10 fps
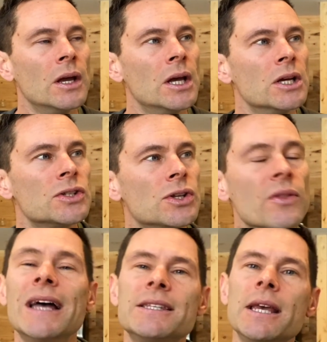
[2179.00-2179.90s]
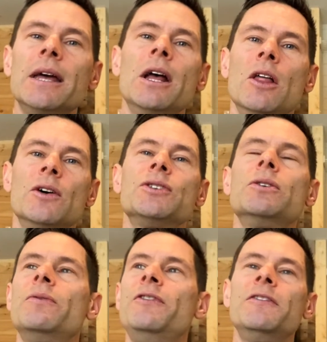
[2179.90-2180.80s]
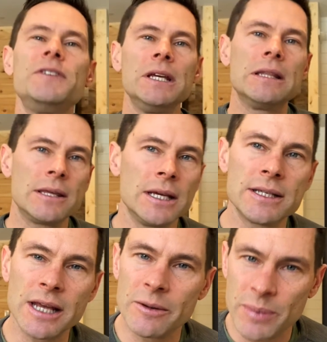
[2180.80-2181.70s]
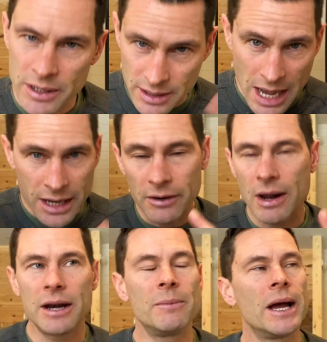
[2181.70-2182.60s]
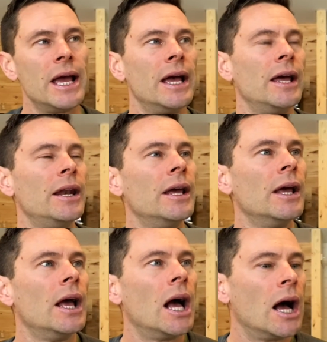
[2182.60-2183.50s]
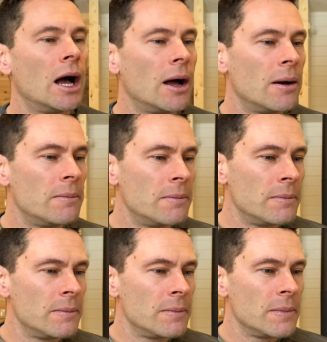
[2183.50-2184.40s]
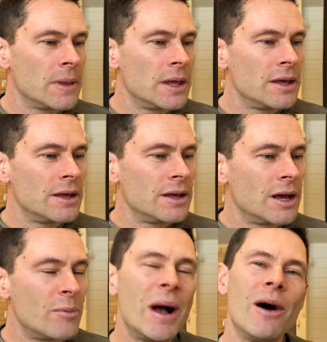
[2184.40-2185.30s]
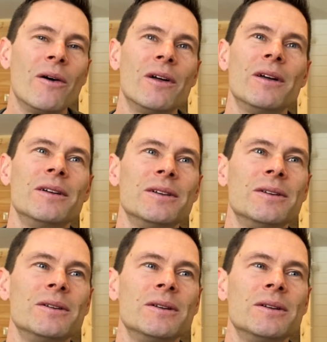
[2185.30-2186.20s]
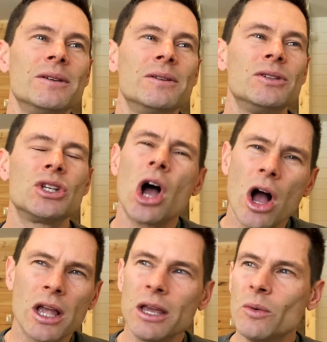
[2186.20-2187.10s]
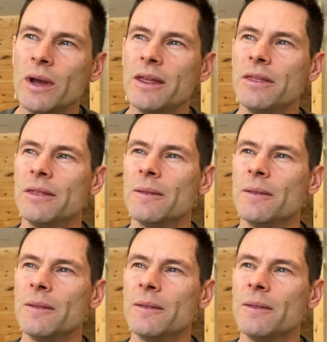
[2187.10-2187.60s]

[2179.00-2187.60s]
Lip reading: So that's it. Those are 15 things that have been knocking around in my head about talking with